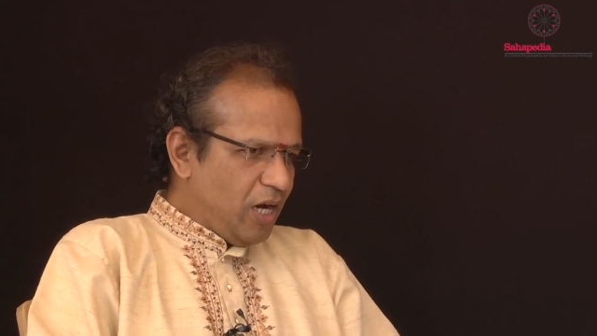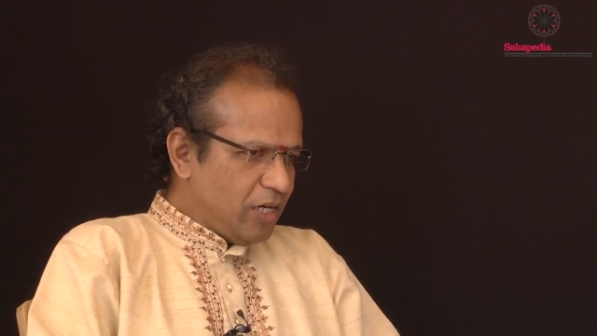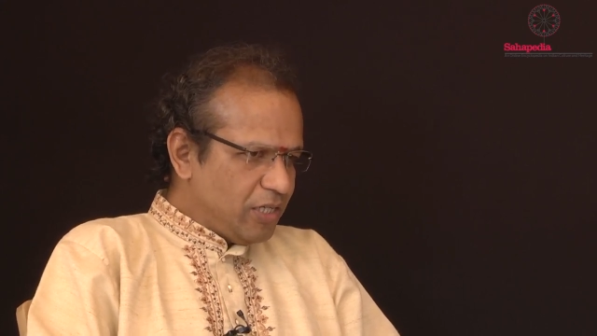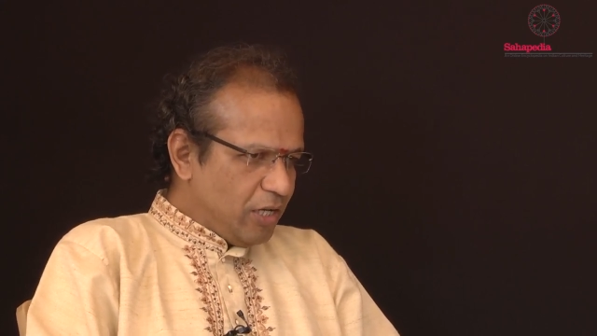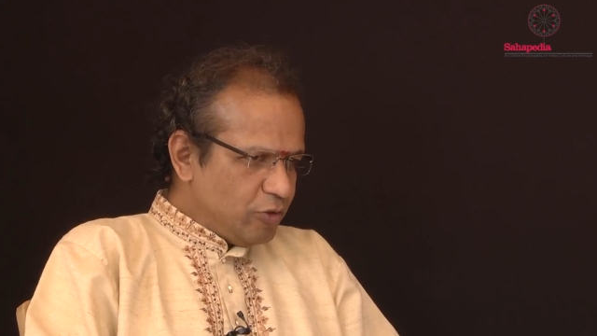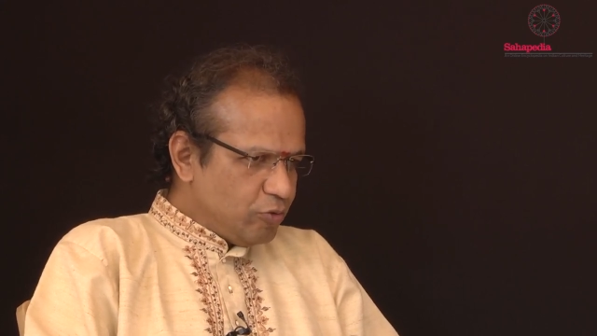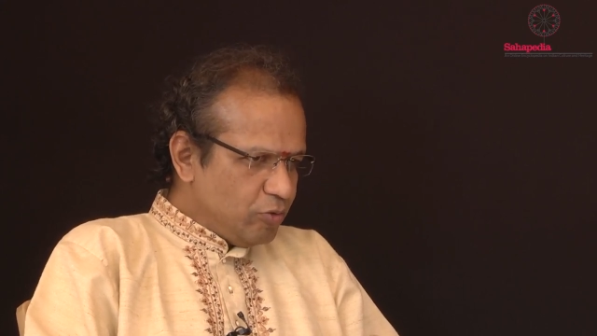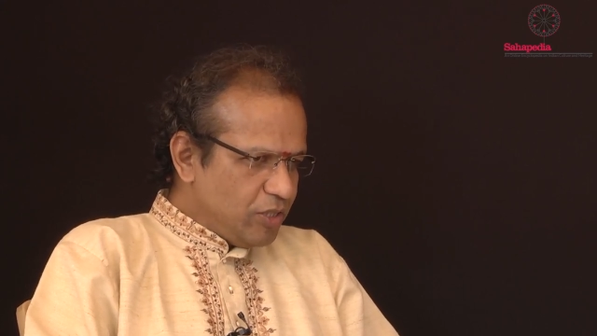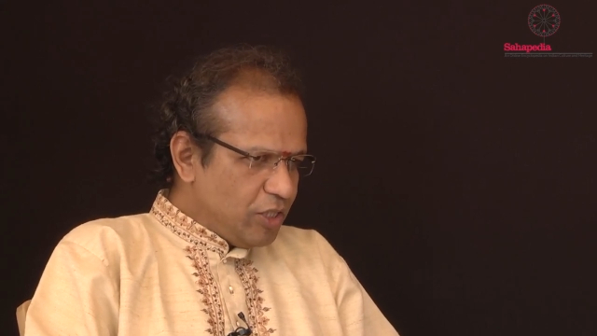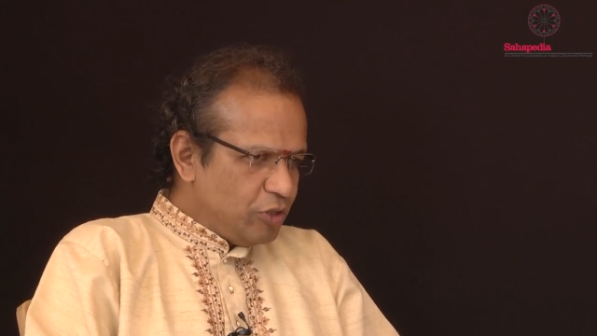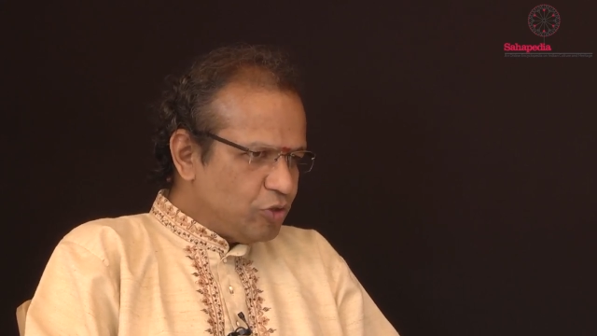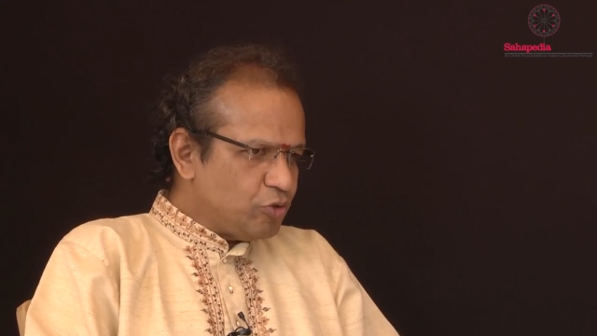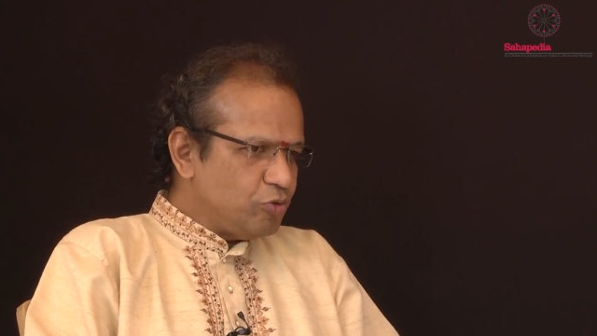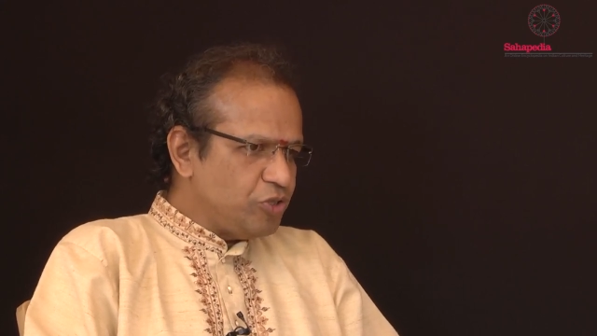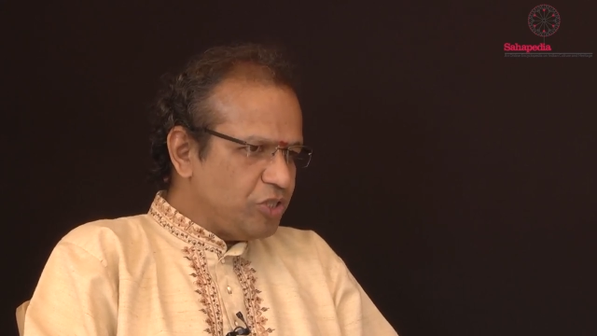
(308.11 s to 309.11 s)
and also they
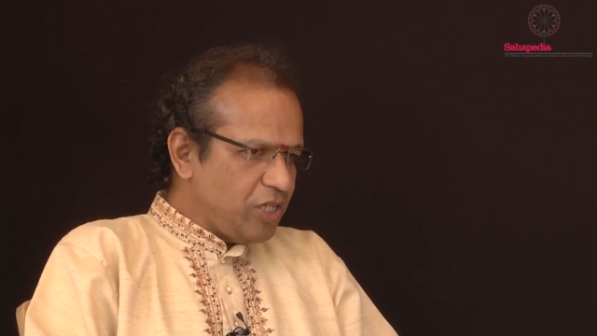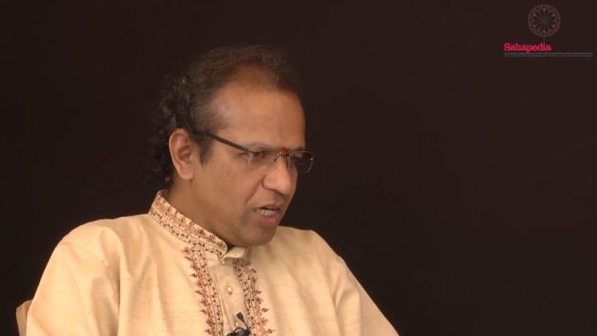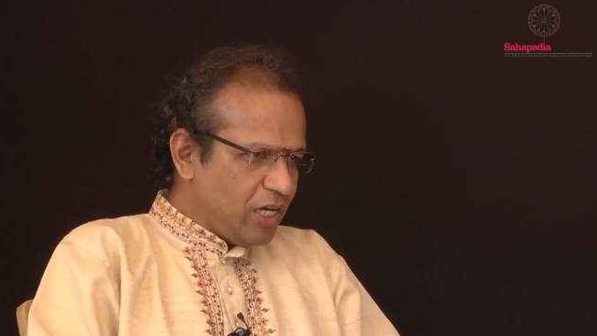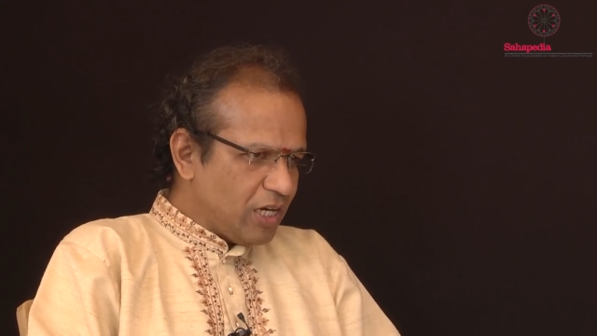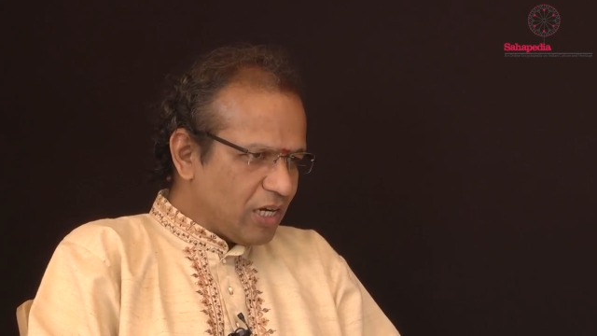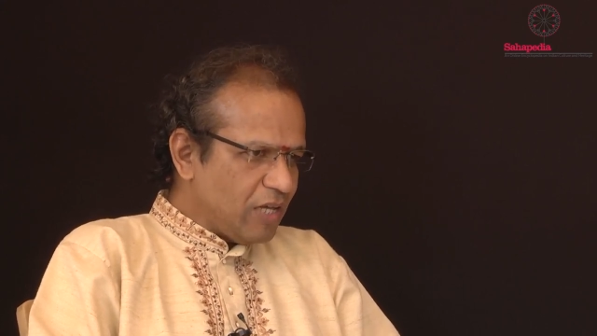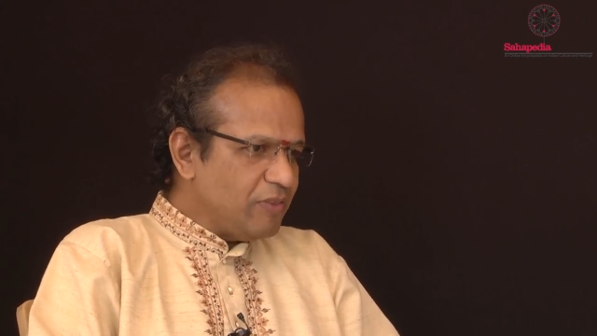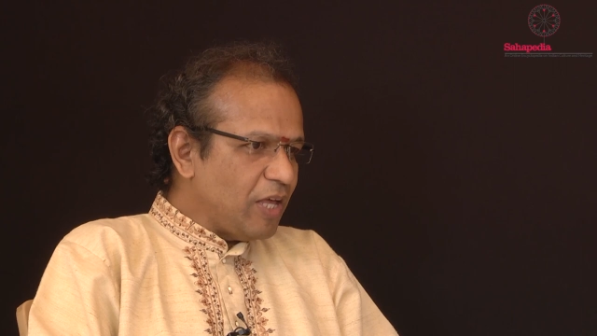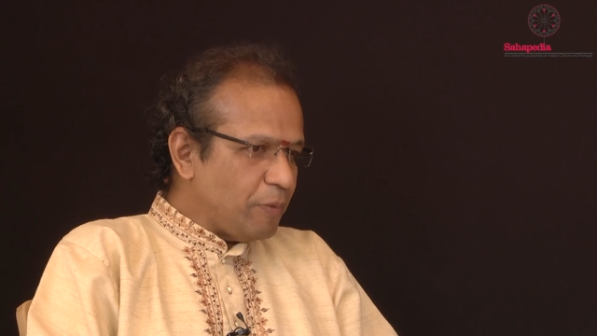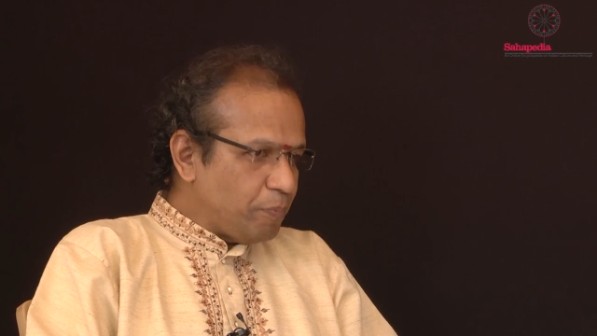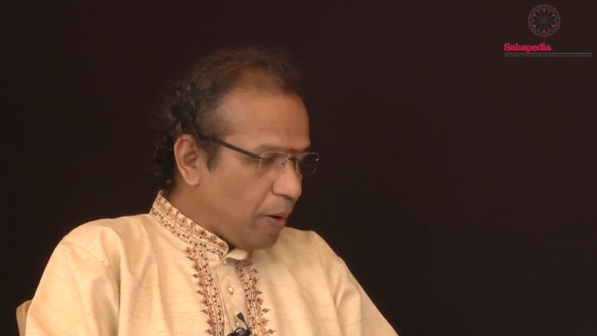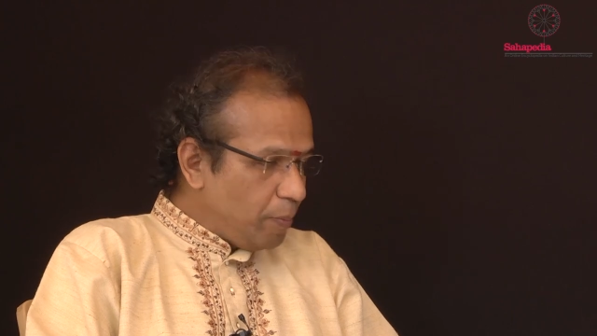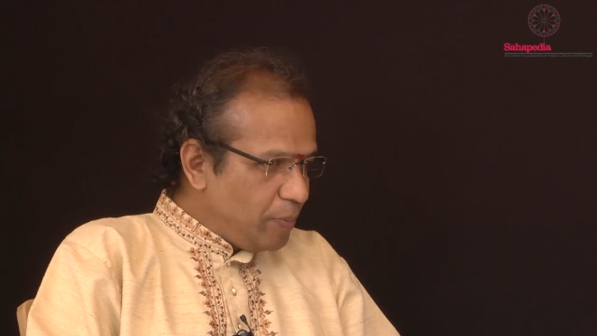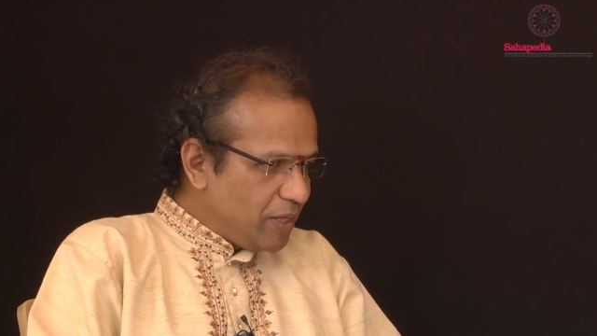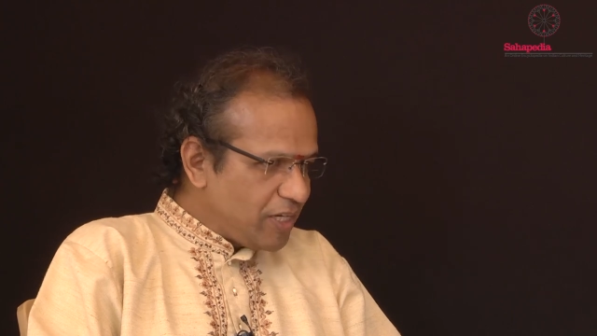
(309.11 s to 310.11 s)
used to share their
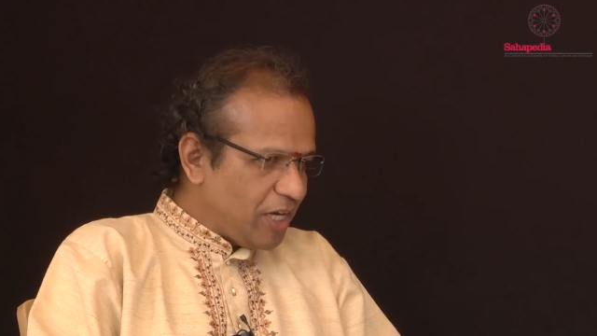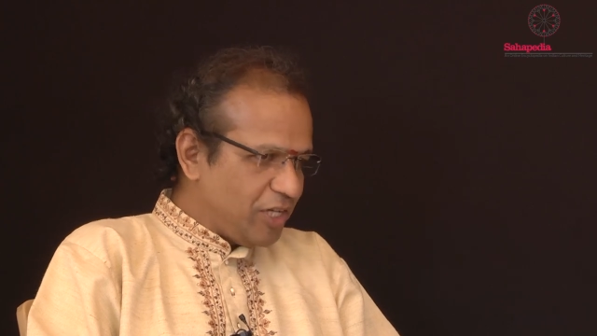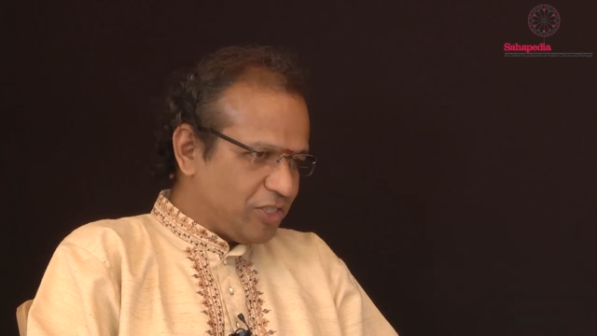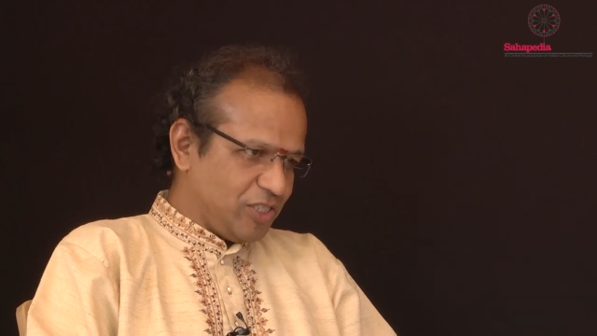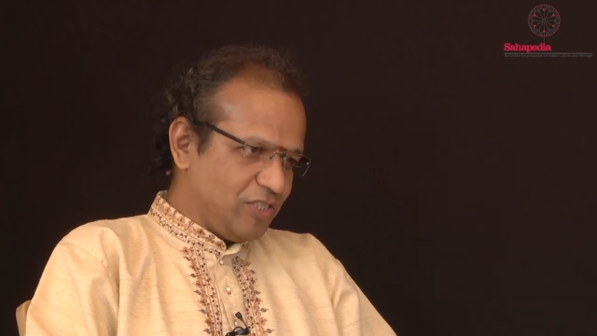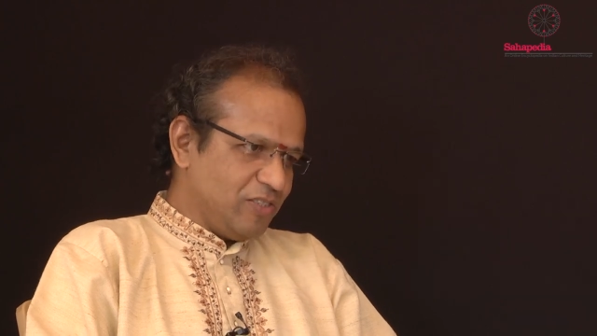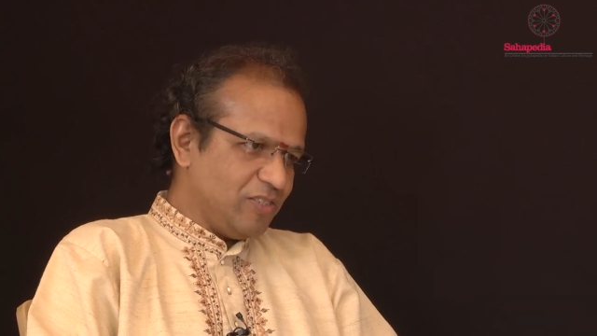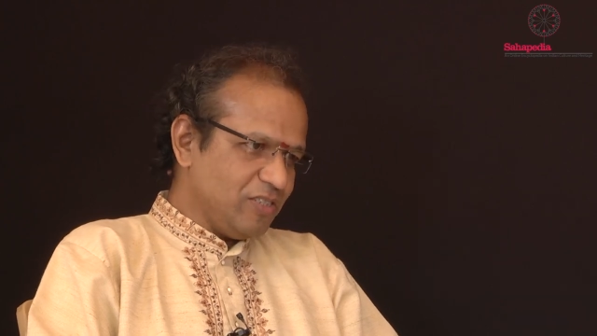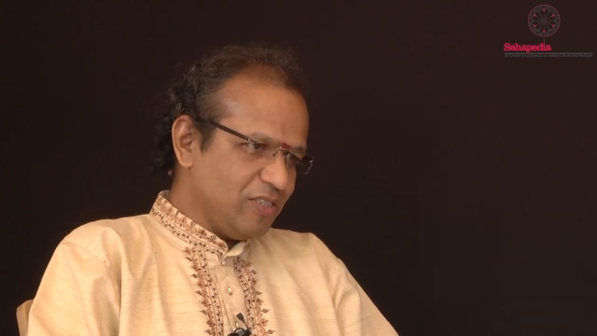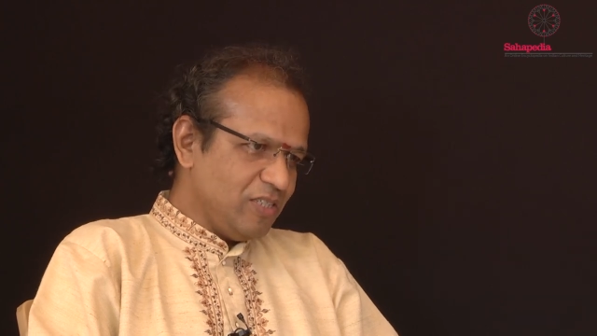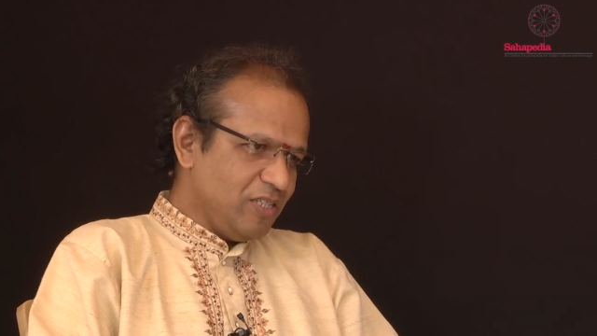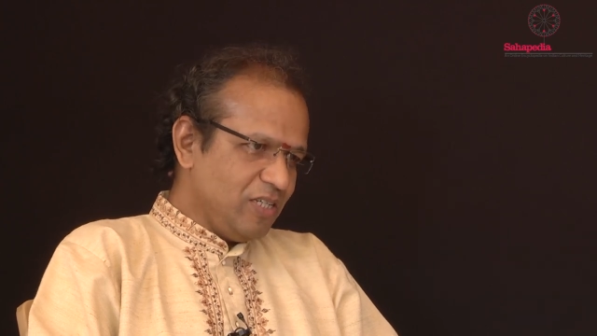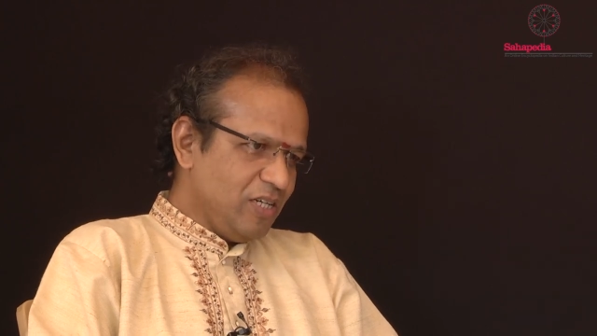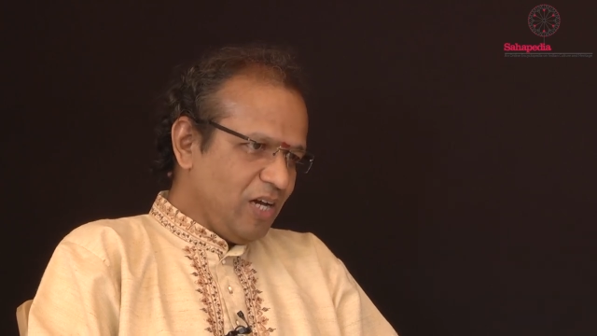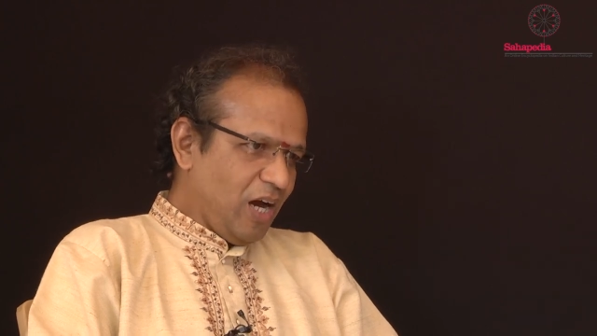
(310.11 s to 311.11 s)
publications
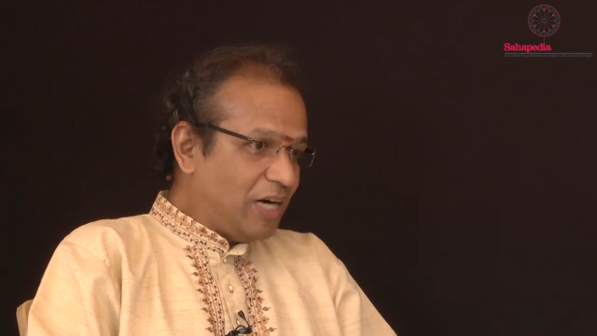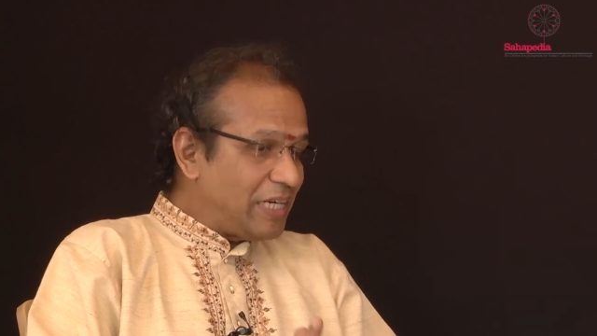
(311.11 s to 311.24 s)
mm-hmm.